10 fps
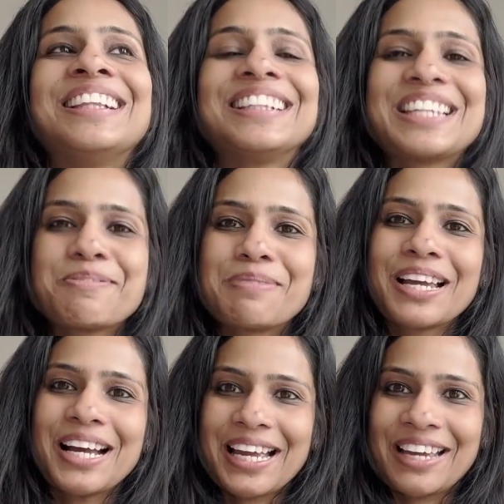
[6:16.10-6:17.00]
keeping
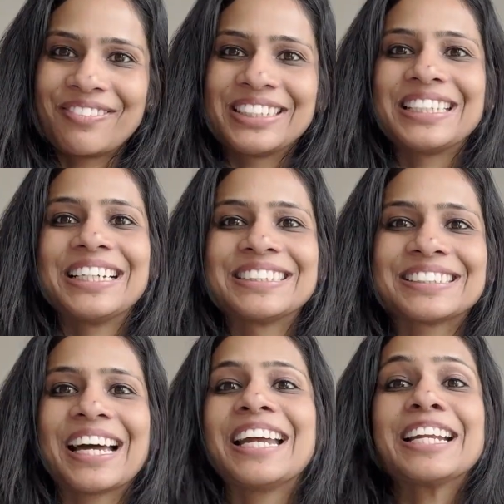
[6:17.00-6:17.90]
everything
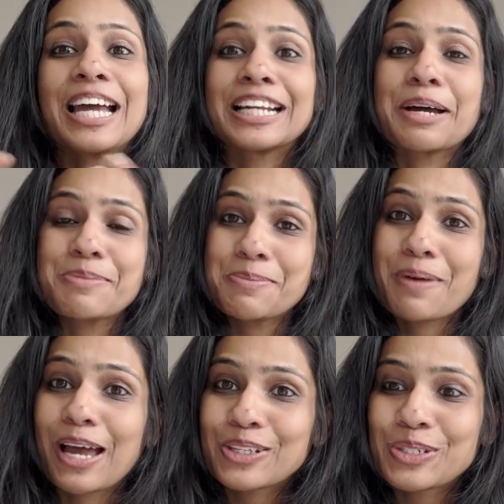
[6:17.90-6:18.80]
aside and coming
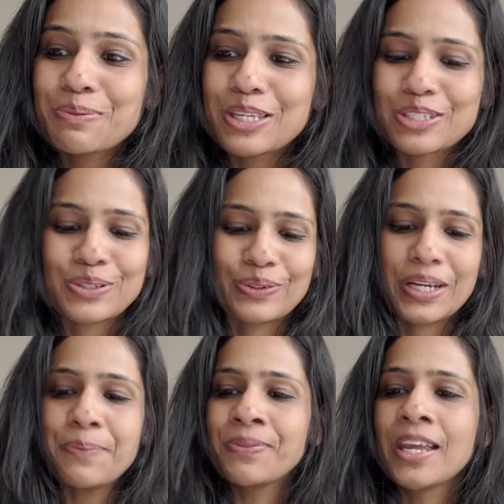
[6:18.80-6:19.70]
back to my
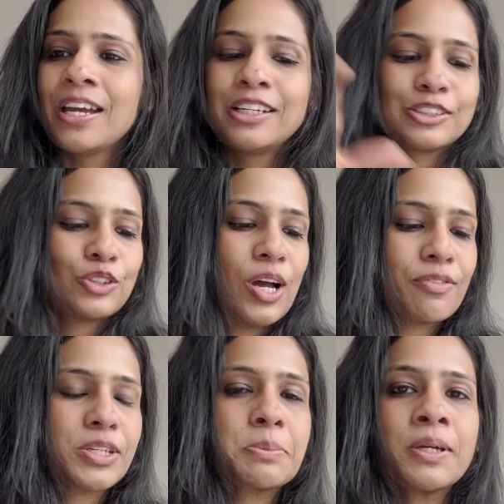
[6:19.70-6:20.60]
story. So
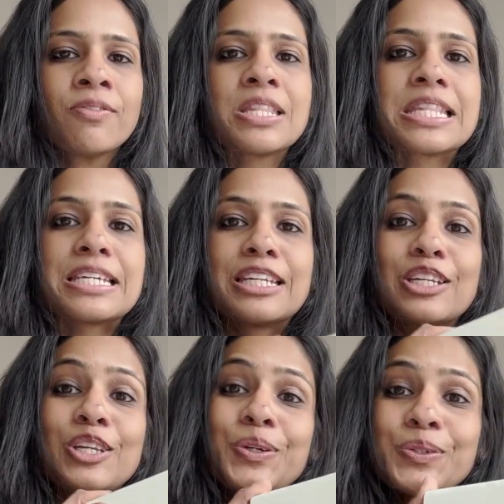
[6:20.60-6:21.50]
after my Winsor &
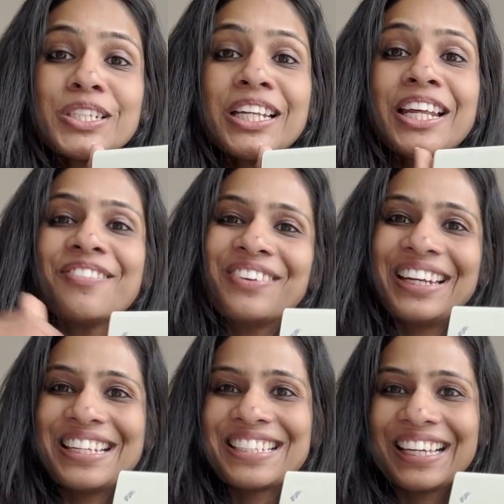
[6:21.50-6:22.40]
Newton and
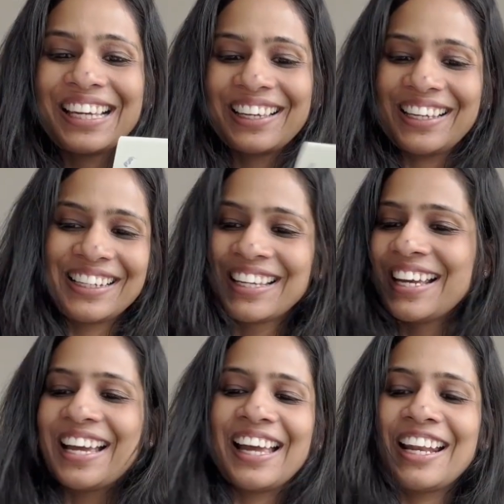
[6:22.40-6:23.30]
finishing it,
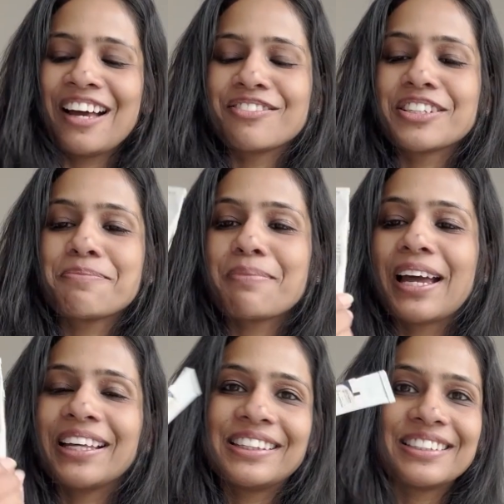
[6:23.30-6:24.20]
and after
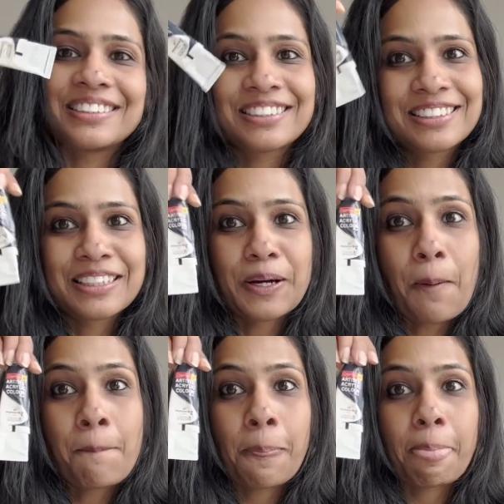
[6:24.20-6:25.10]
my this
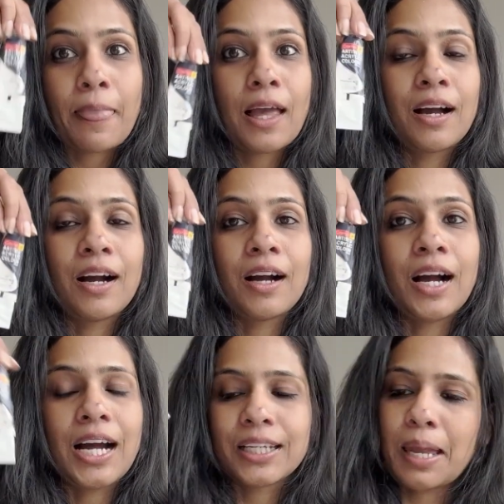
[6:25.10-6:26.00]

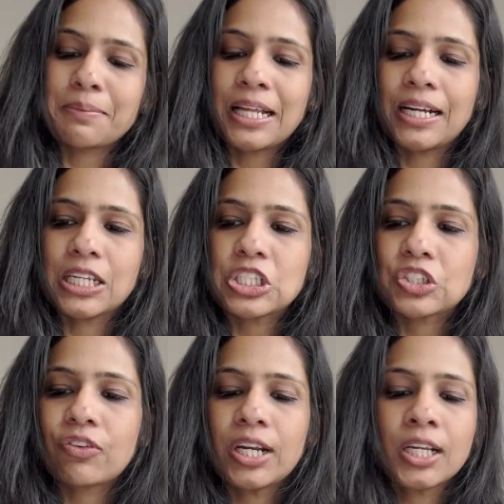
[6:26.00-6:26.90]
Camel Artist
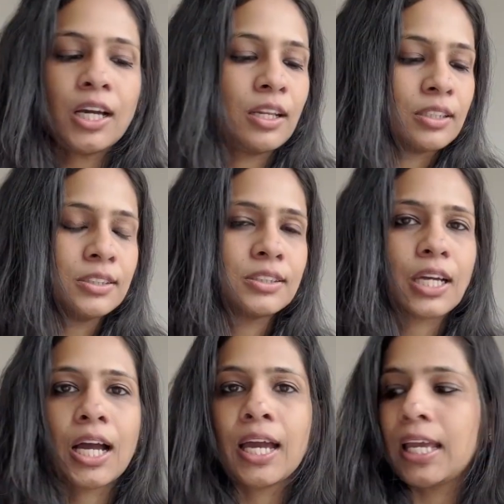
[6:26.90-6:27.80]
Grade colors,
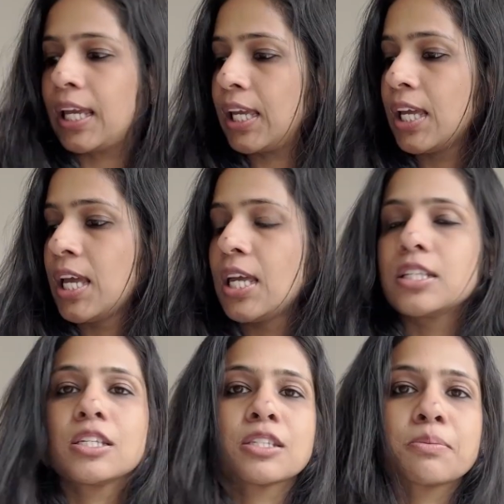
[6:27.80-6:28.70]
I
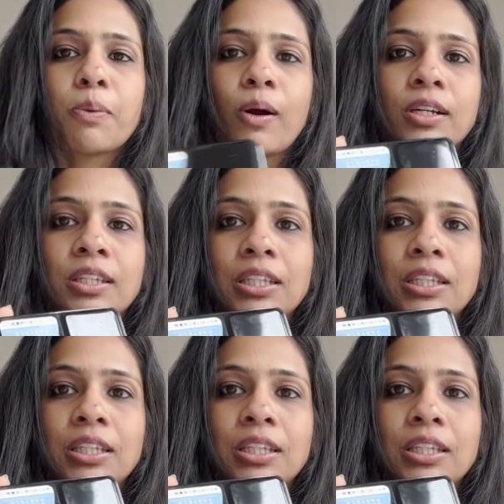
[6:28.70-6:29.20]
just bought